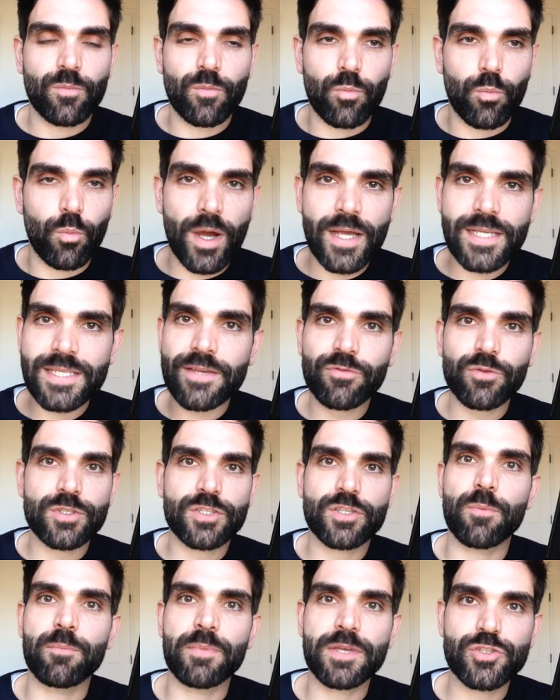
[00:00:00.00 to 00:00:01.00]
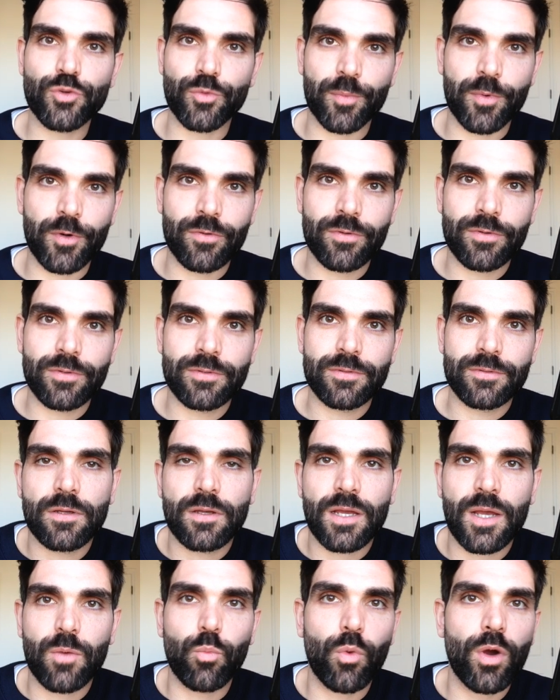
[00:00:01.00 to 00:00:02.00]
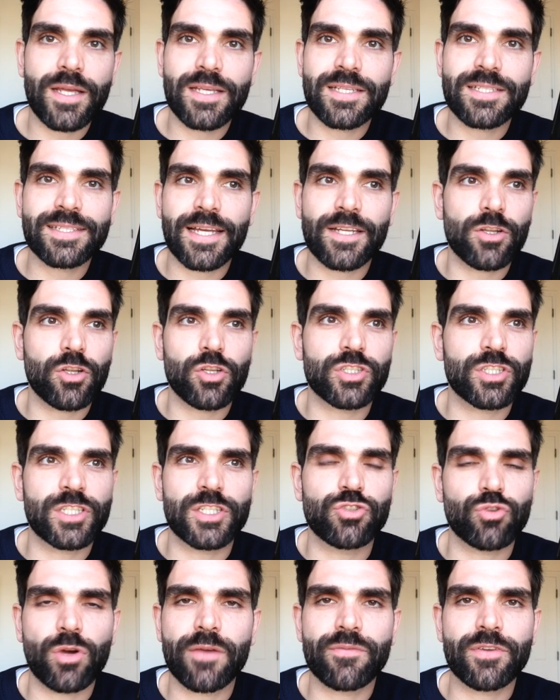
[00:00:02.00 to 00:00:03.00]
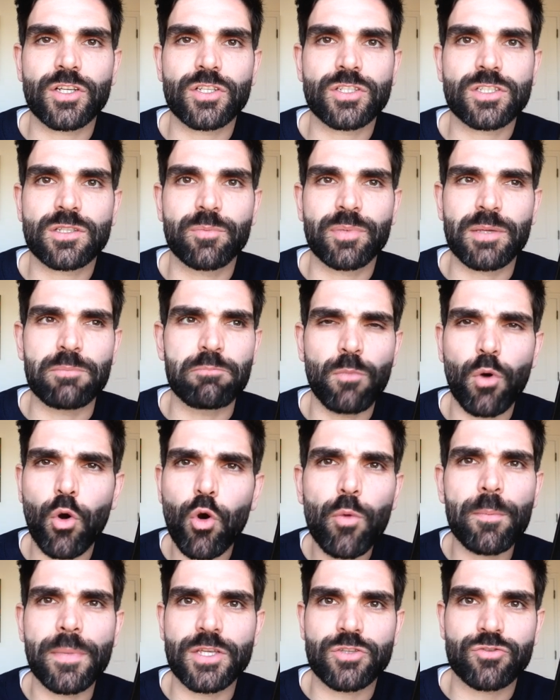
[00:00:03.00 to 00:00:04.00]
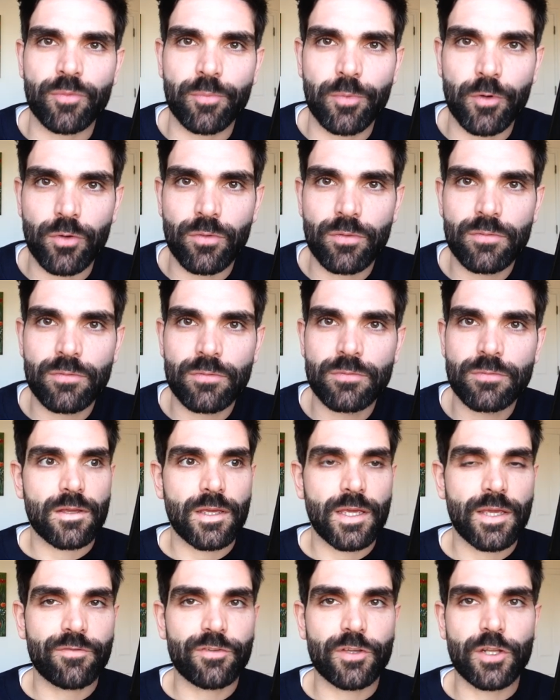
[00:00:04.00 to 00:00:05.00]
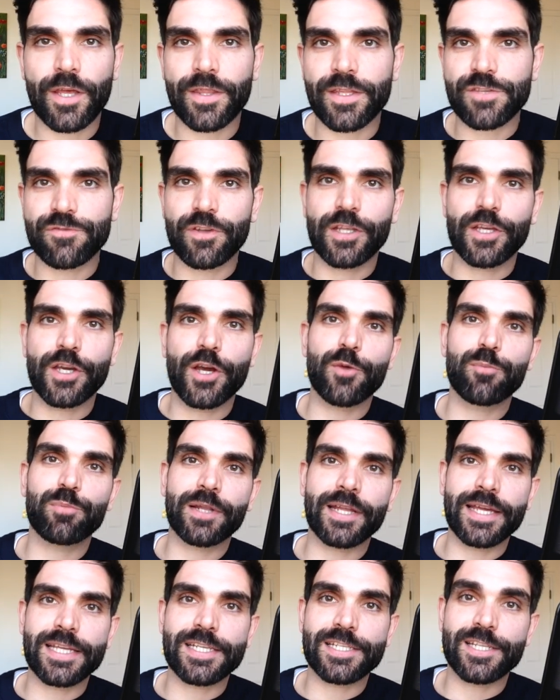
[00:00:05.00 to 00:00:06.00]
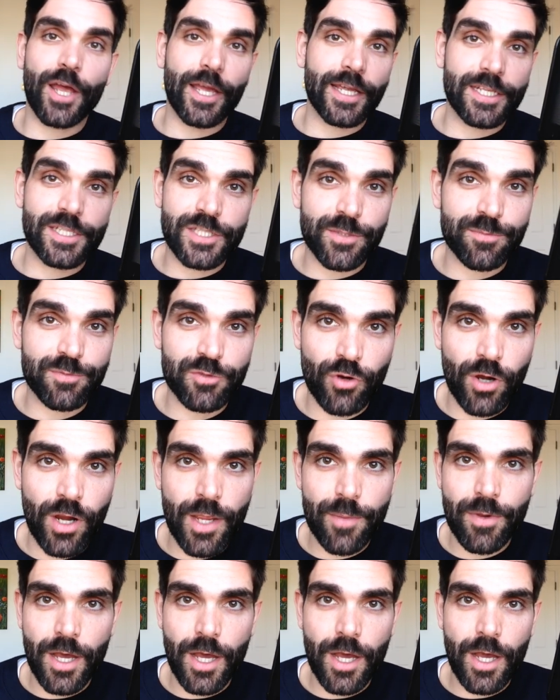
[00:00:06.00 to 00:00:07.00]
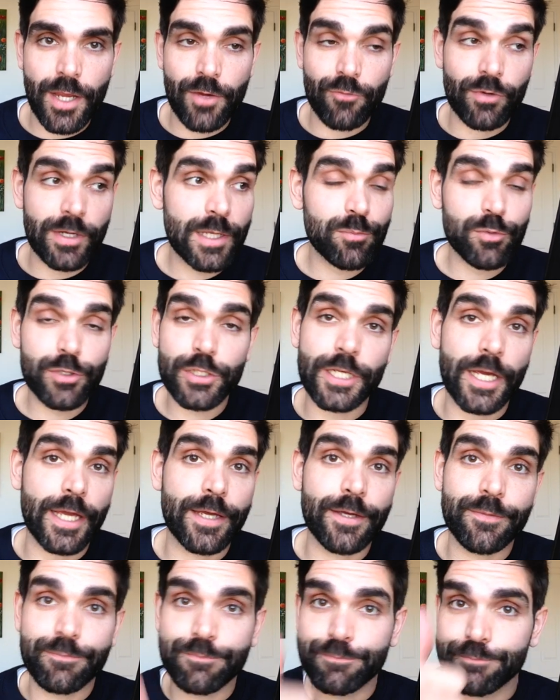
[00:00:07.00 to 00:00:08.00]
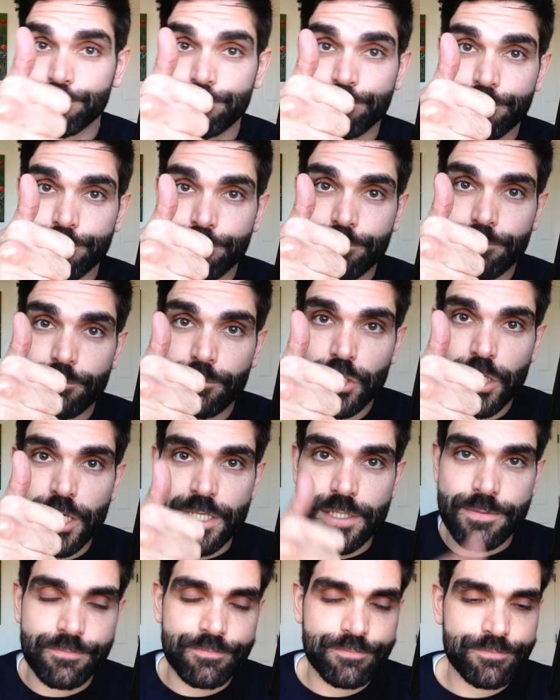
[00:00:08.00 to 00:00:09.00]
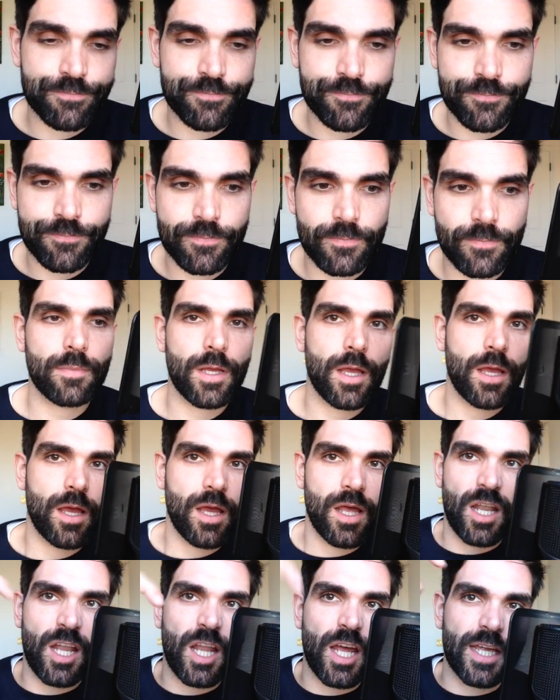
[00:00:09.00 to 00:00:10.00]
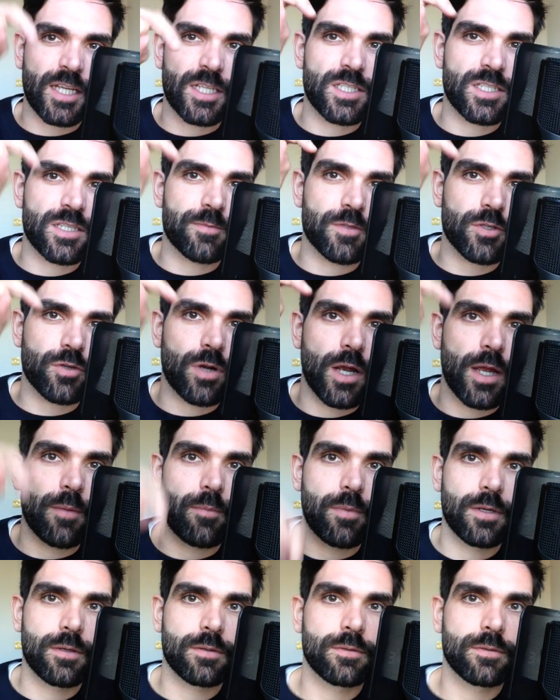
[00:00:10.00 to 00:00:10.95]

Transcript: Why is everyone so miserable? And why is technology driving us to be more miserable? If you like this video, please like and subscribe. I really appreciate it. Cheers. Like and subscribe.